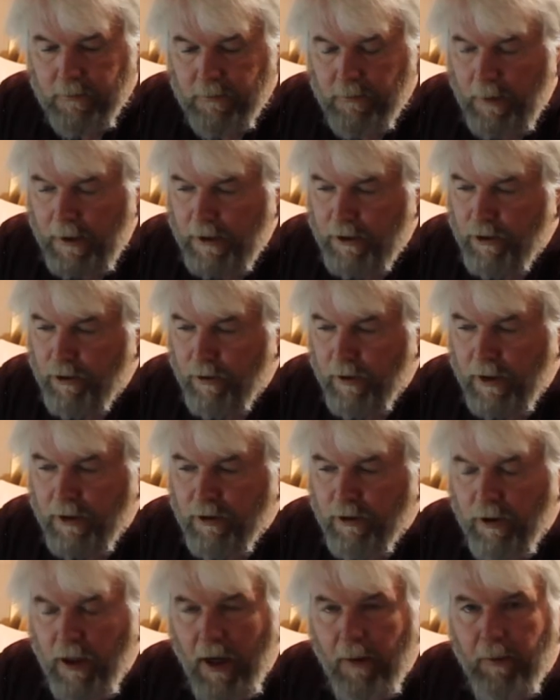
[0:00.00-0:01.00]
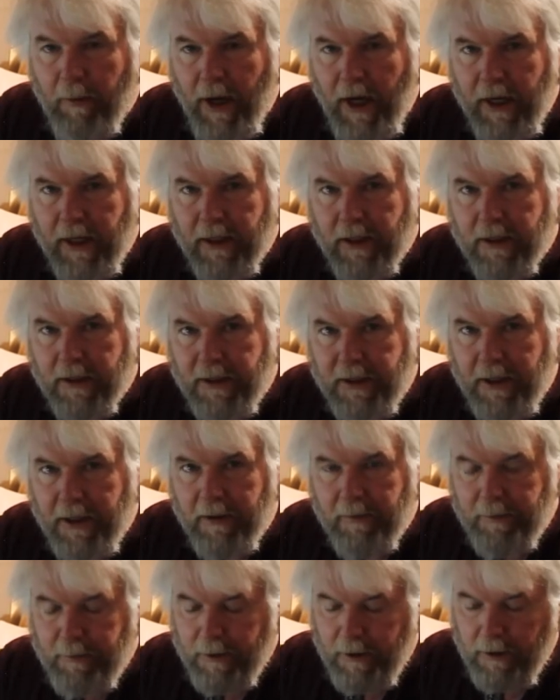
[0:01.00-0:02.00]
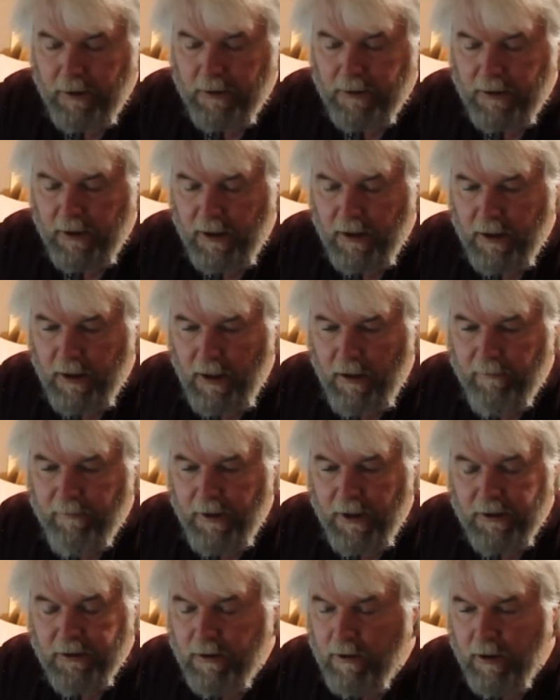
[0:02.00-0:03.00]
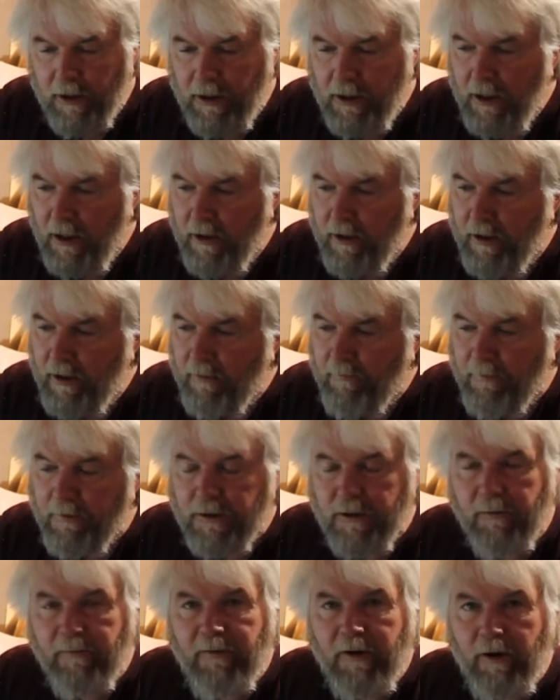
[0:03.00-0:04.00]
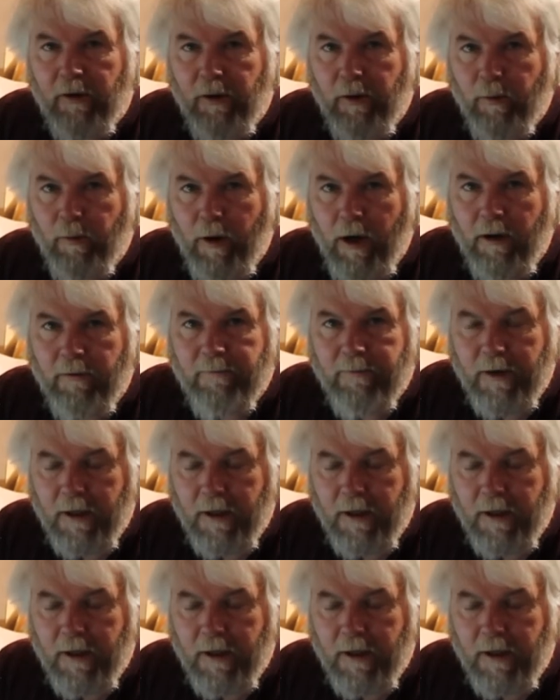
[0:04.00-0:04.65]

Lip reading: Make sure that you're not buying the dipped zinc galvanized. You can tell the difference. They're very rough.